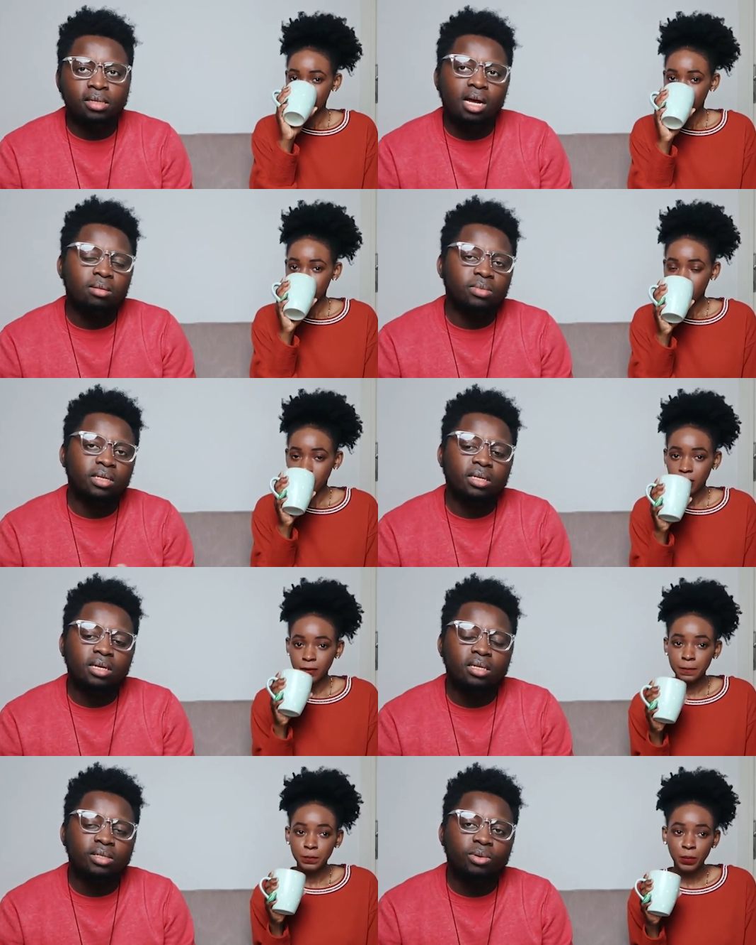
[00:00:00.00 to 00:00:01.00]
Speaker 1: this comes in
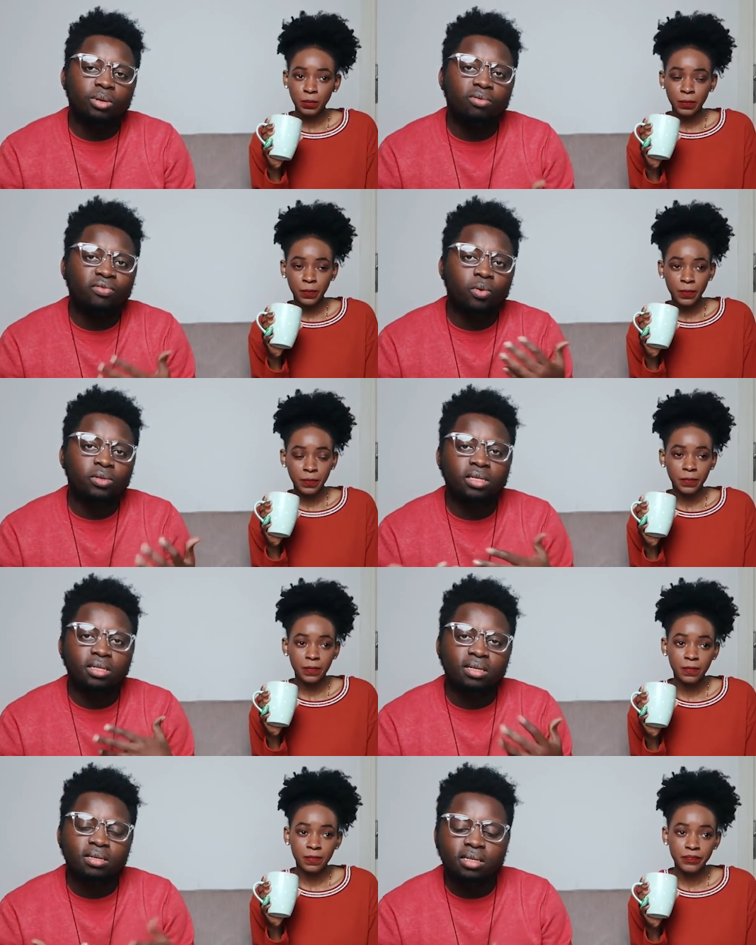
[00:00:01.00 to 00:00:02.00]
as a way of
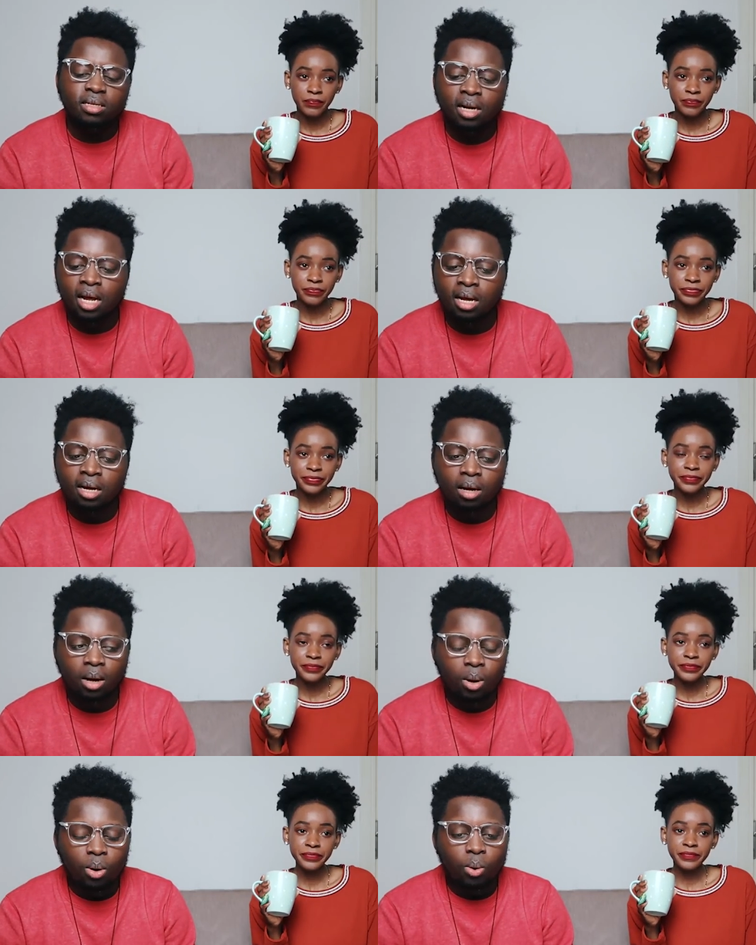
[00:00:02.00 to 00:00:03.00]
consistency. Like
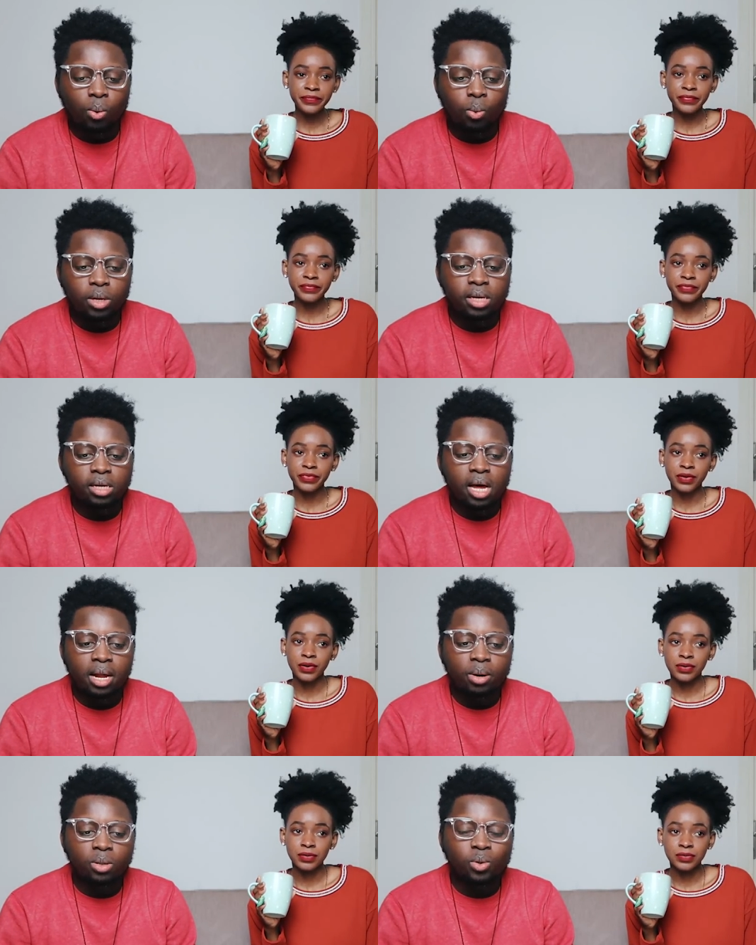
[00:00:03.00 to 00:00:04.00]
we are
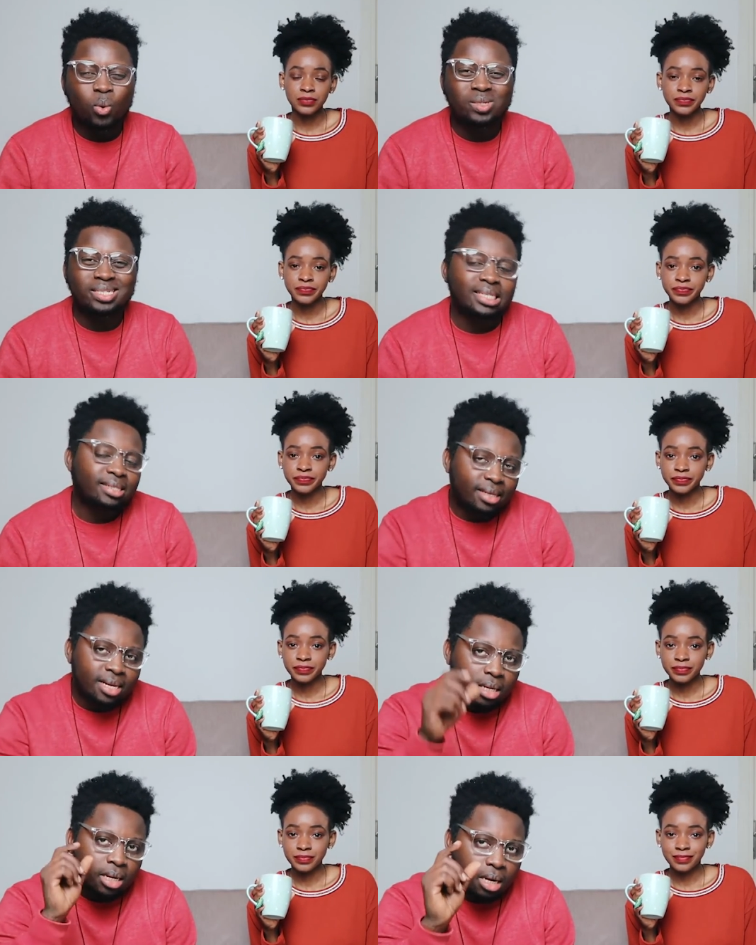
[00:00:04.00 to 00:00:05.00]
not
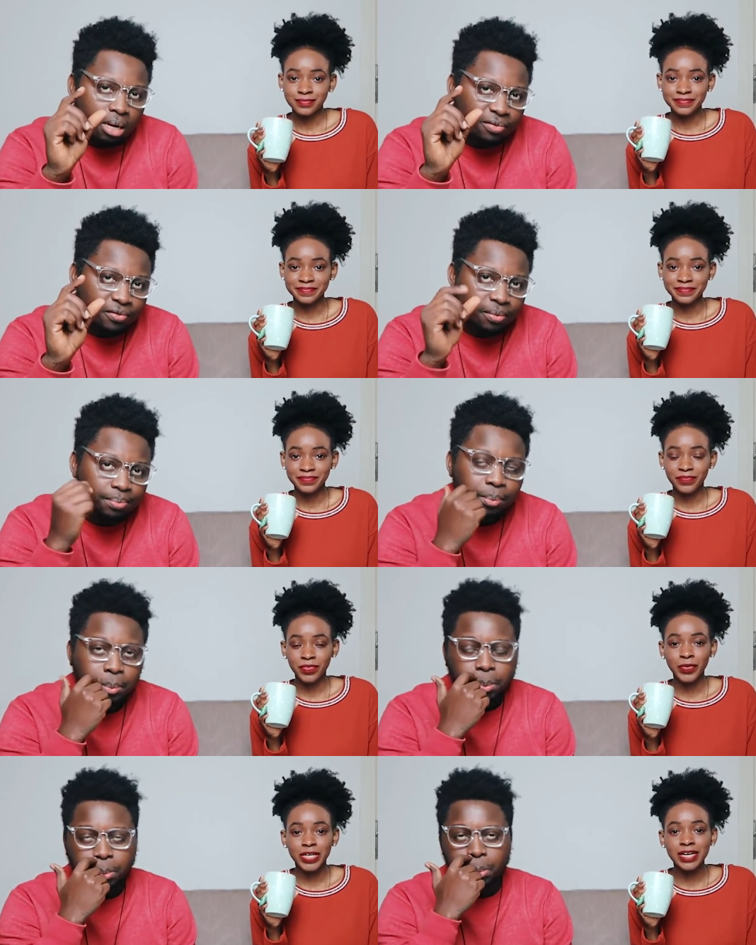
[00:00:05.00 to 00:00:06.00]
consistent enough
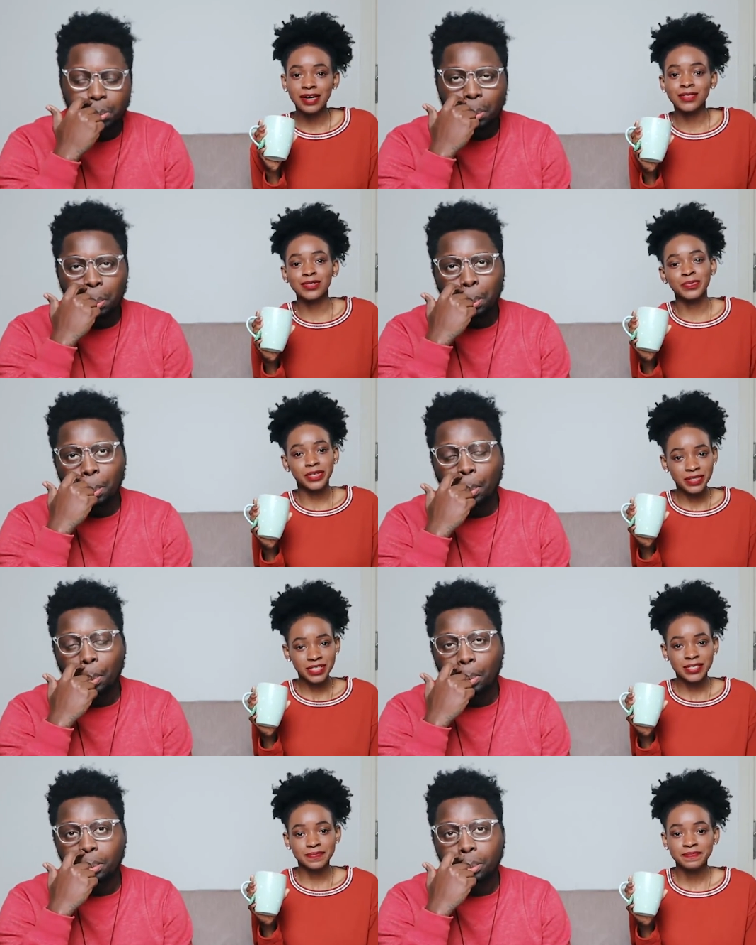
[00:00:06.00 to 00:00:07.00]
Speaker 2: when it comes to
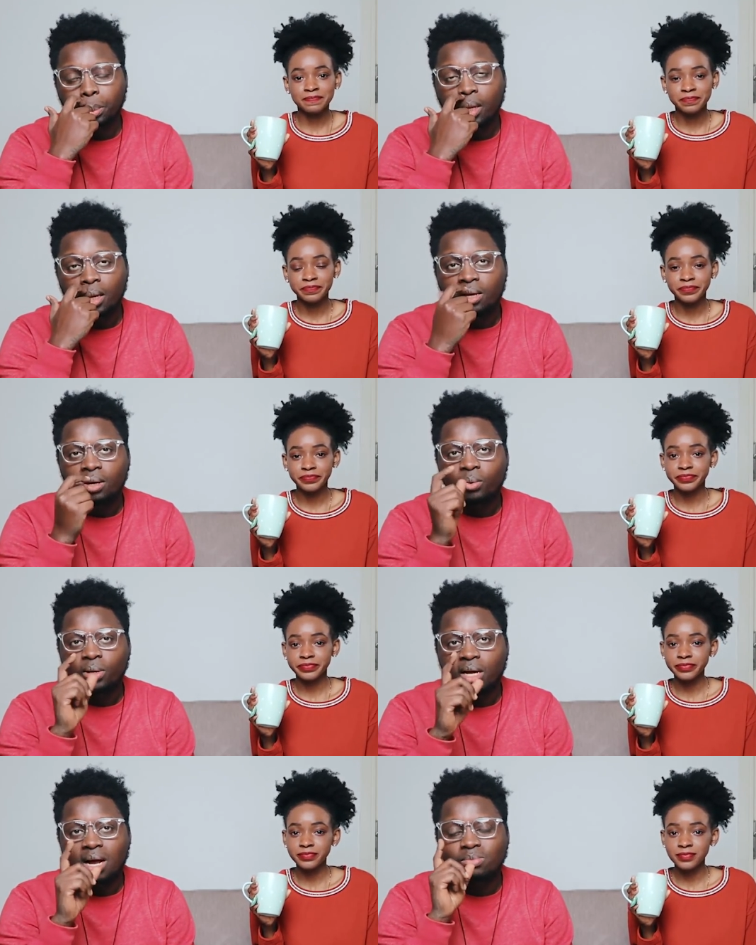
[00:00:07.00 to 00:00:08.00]
posting
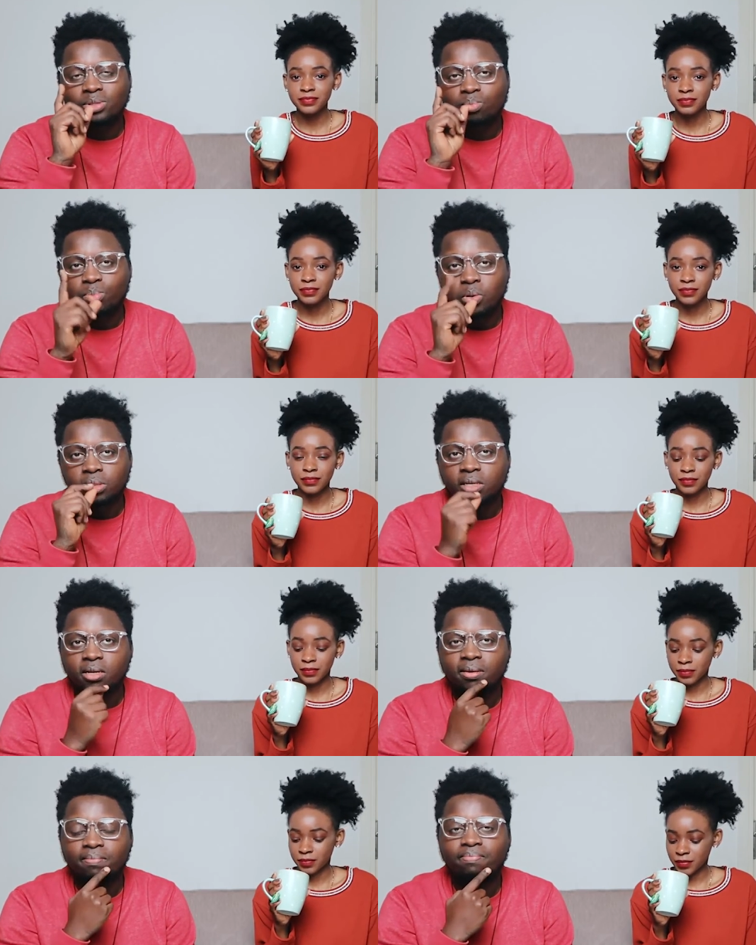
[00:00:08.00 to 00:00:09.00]
Speaker 1: when it comes to
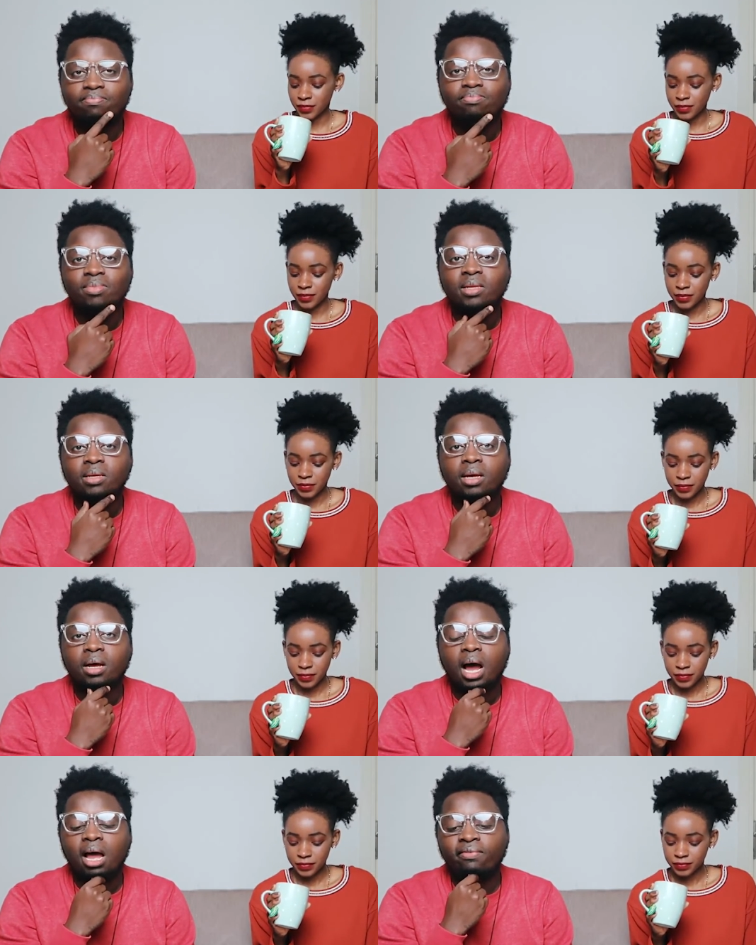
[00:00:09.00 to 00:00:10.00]
posting.
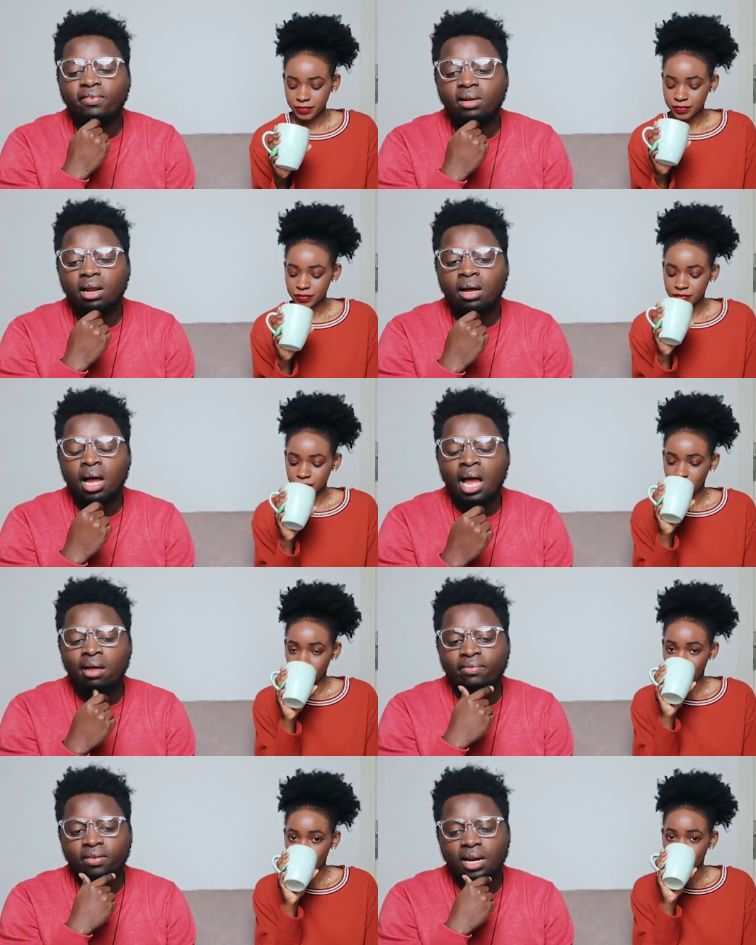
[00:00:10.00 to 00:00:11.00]
I feel
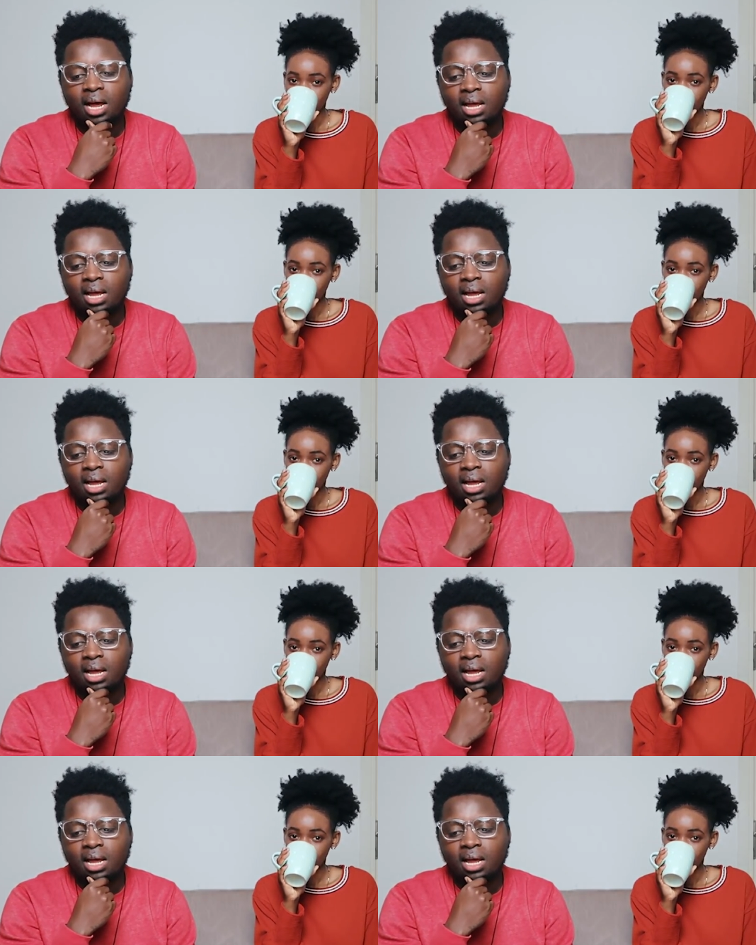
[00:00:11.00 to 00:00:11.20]
I feel